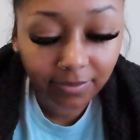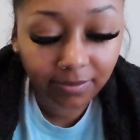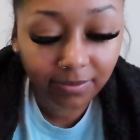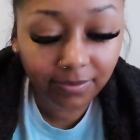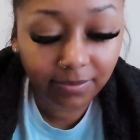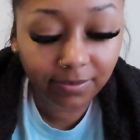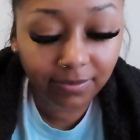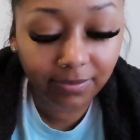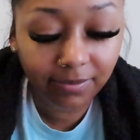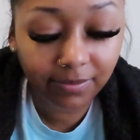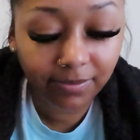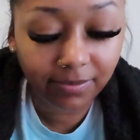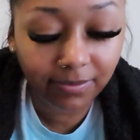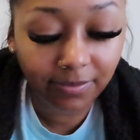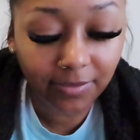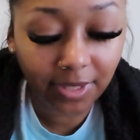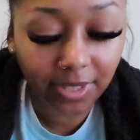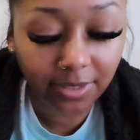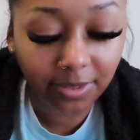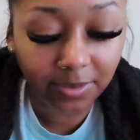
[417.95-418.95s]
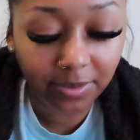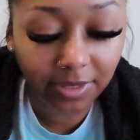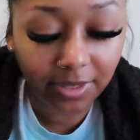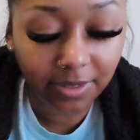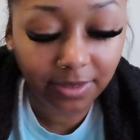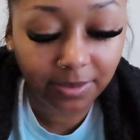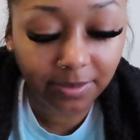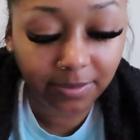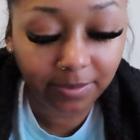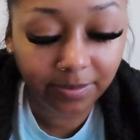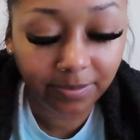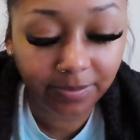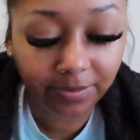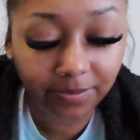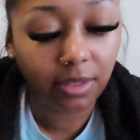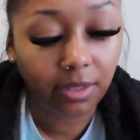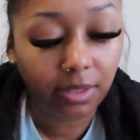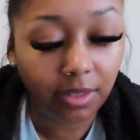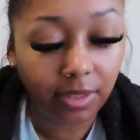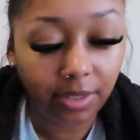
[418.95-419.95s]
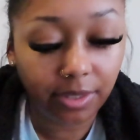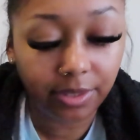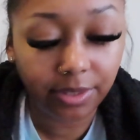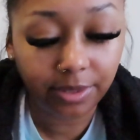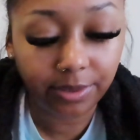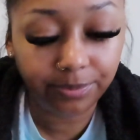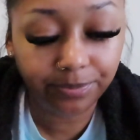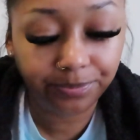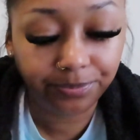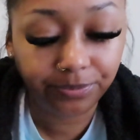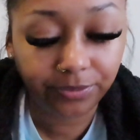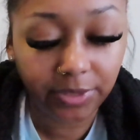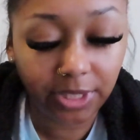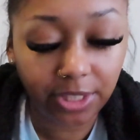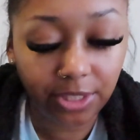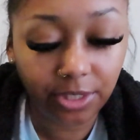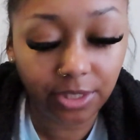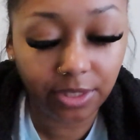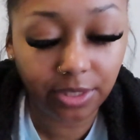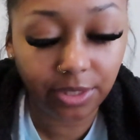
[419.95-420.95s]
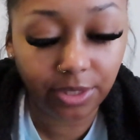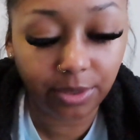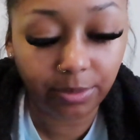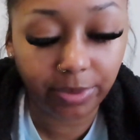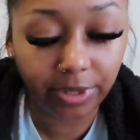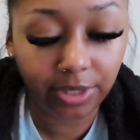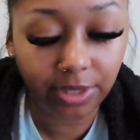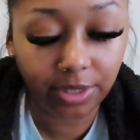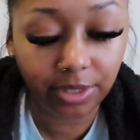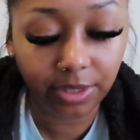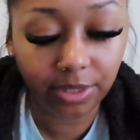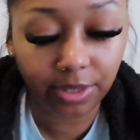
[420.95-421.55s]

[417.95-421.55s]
I don't know. It should still be good